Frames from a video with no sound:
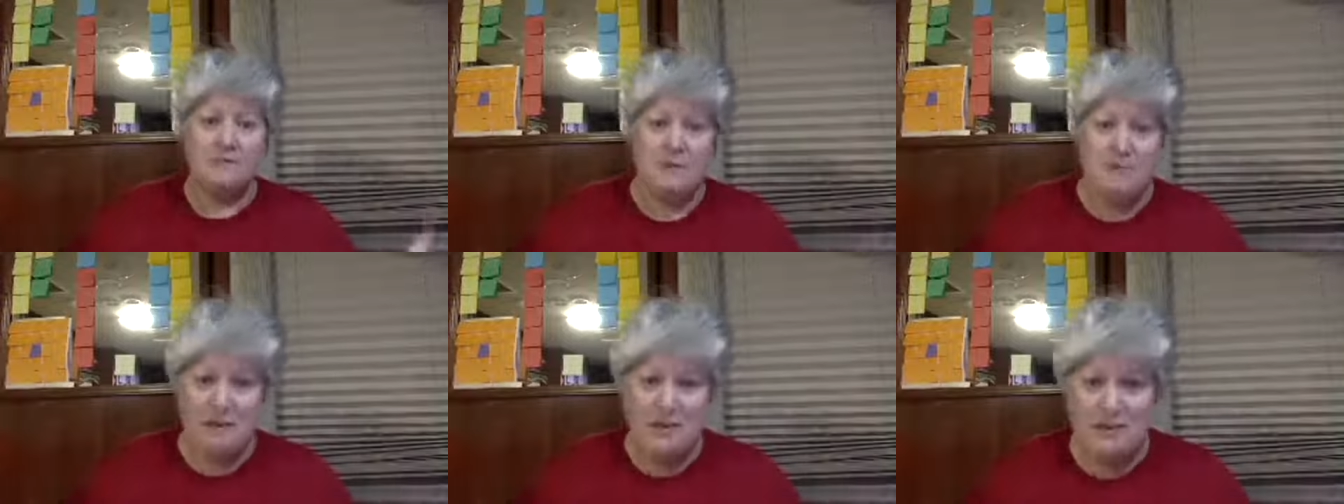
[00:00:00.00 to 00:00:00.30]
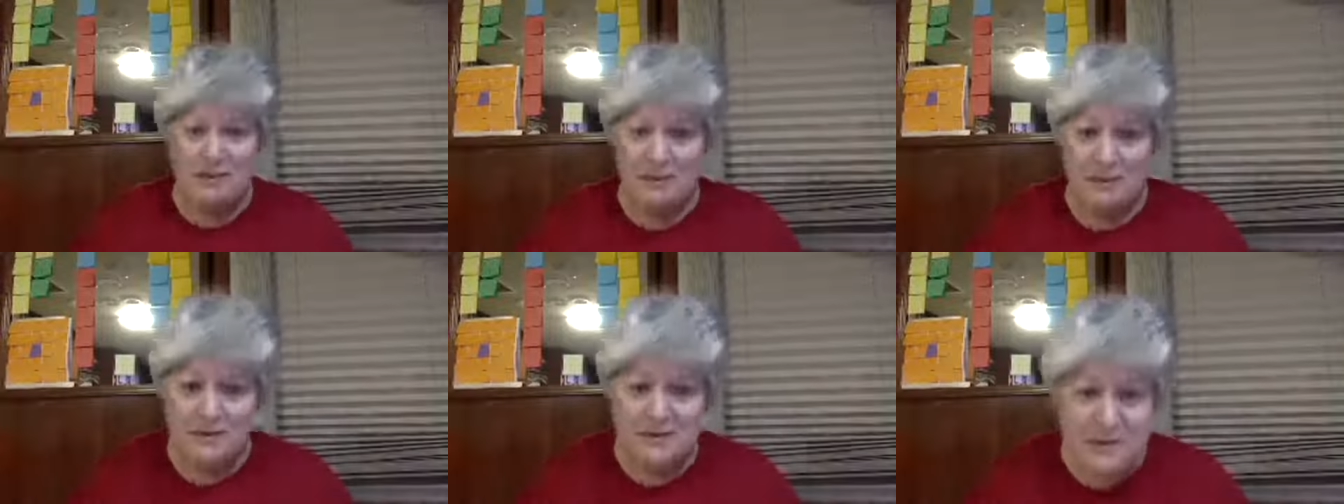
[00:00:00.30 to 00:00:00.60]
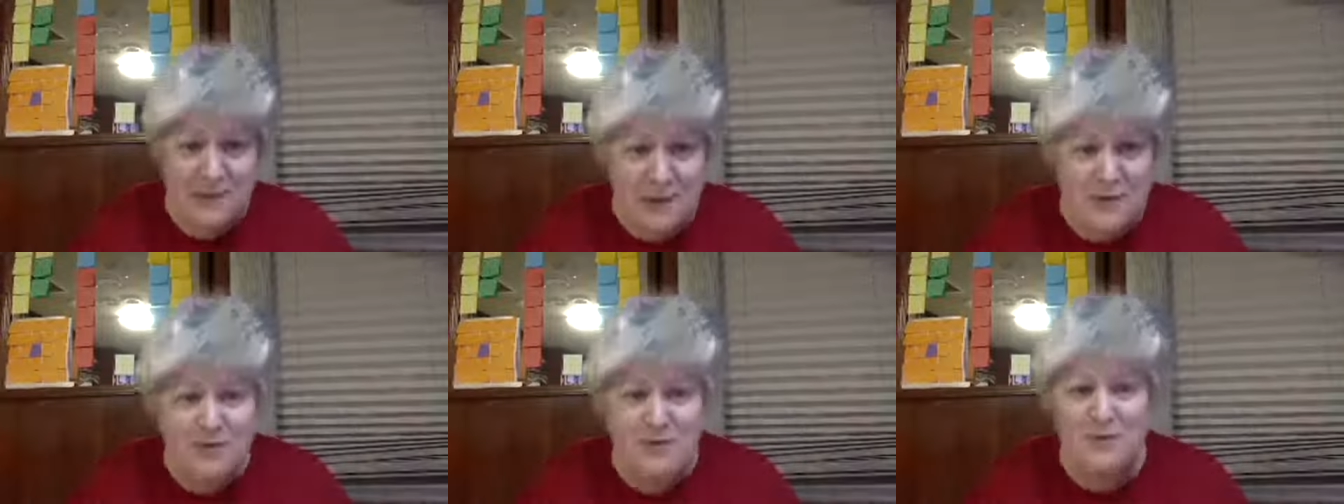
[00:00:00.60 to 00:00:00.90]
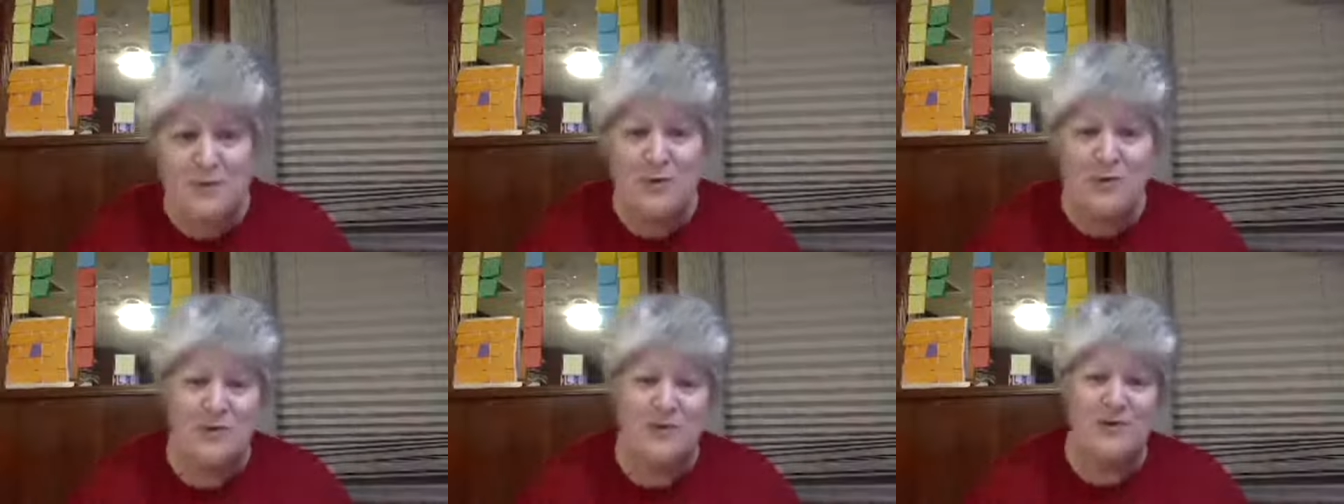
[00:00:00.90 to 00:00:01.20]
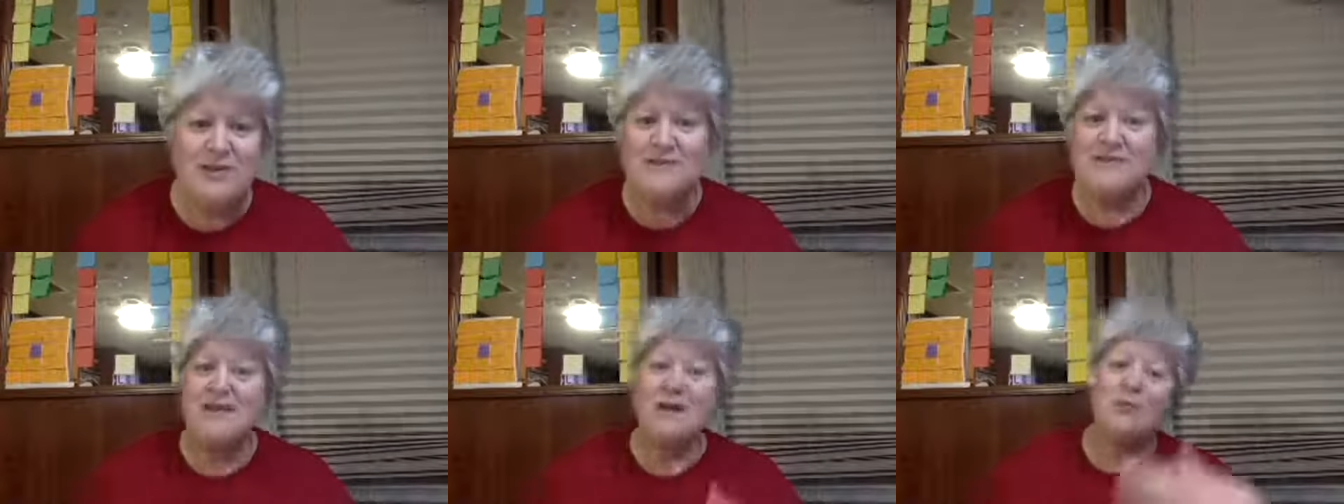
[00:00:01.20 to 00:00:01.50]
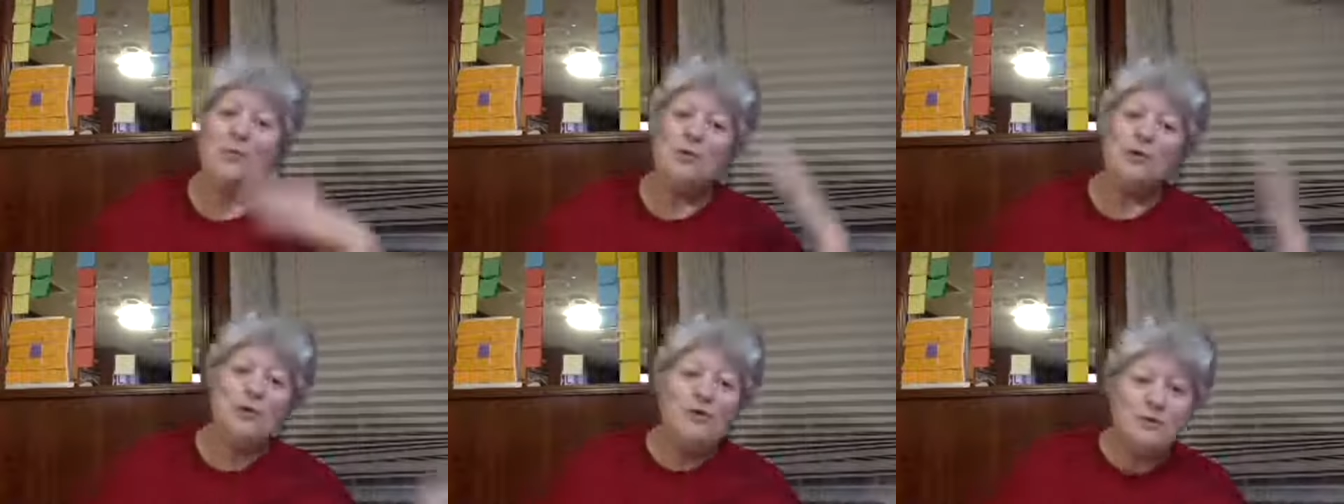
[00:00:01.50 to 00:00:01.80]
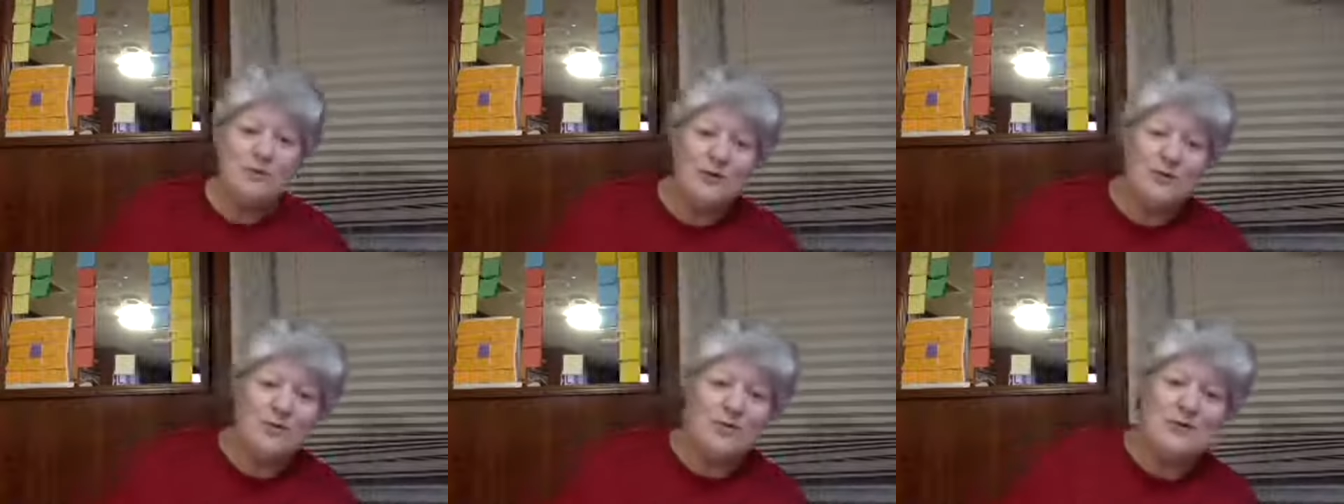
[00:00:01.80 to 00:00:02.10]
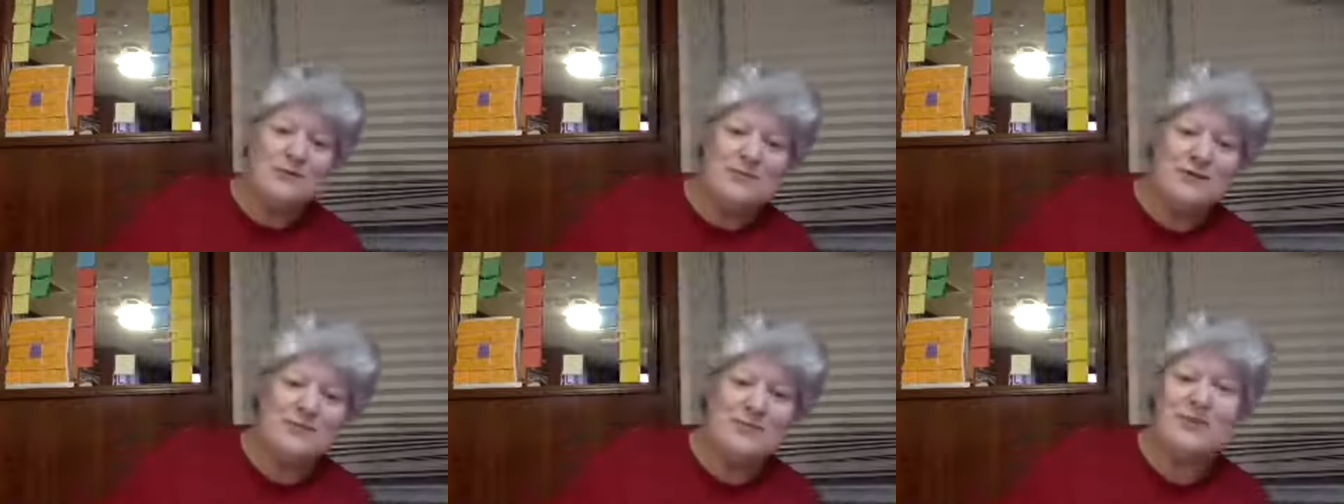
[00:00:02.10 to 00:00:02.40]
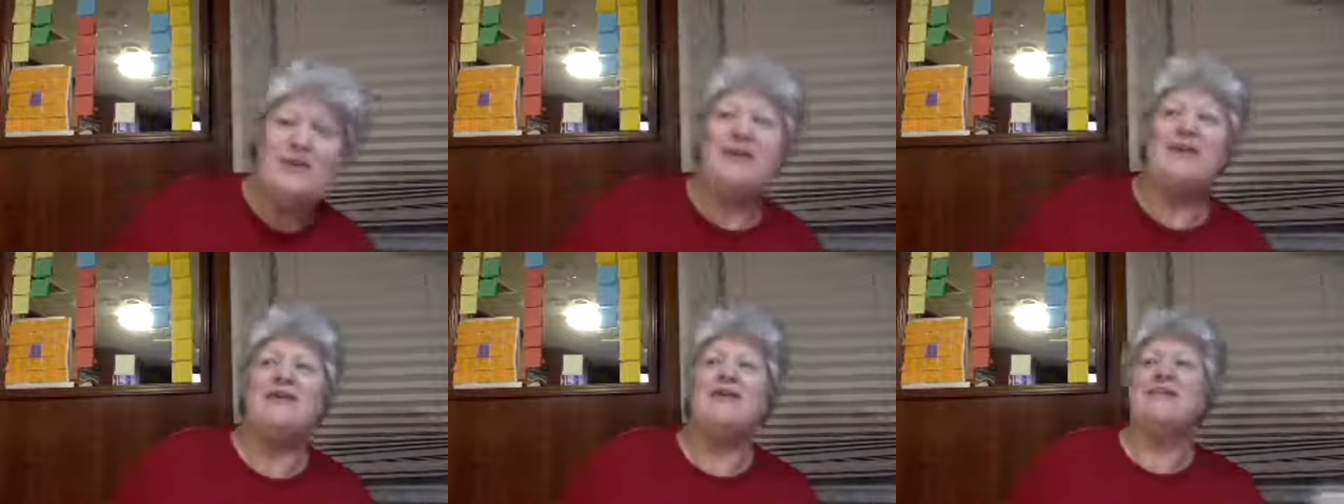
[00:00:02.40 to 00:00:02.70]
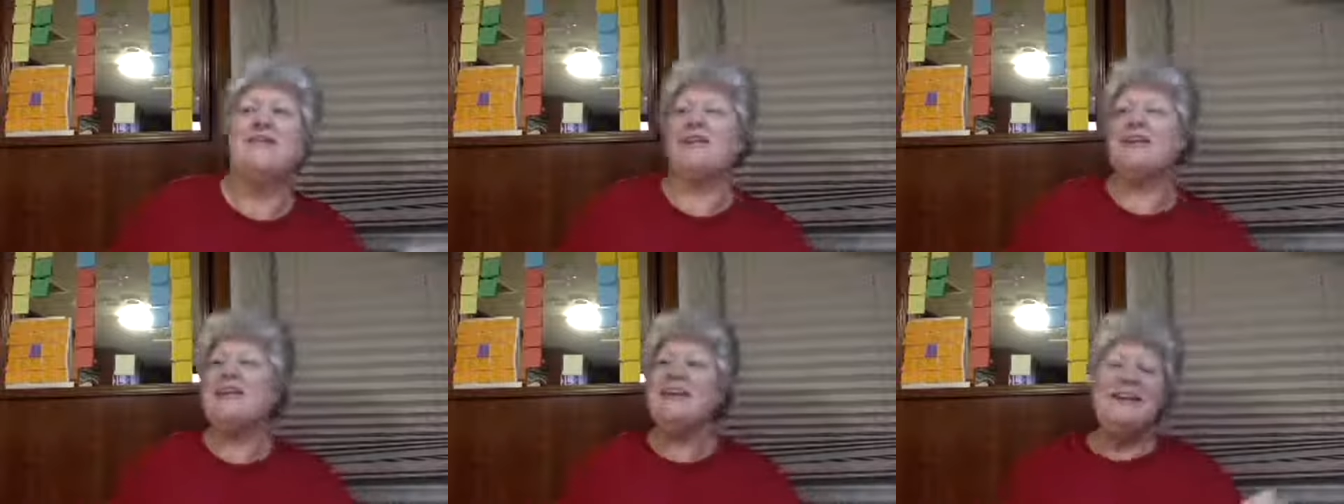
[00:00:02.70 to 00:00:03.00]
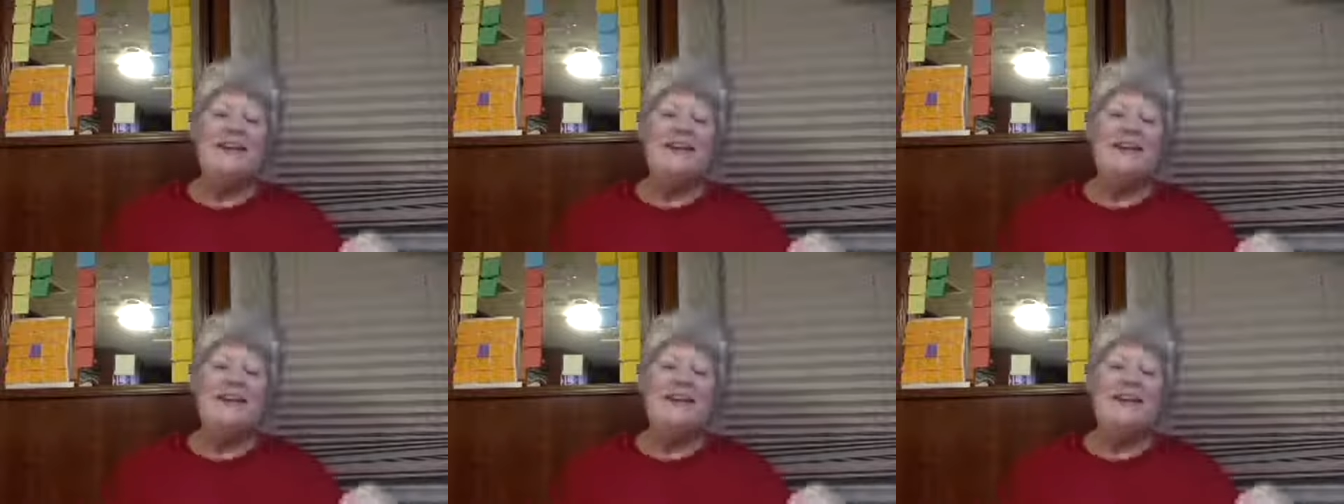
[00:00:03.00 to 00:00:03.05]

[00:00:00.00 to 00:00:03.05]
me about the place that he was born and raised and how beautiful it was up there.